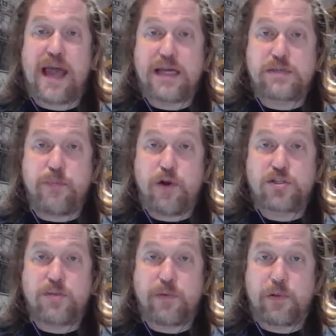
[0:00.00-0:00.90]
as
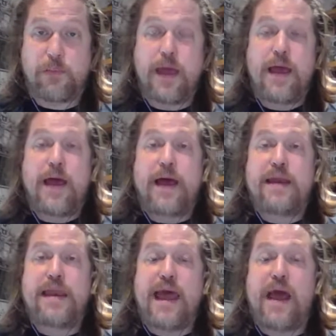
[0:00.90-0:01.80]
possible.
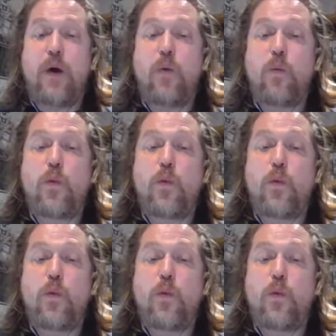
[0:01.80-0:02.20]
Now,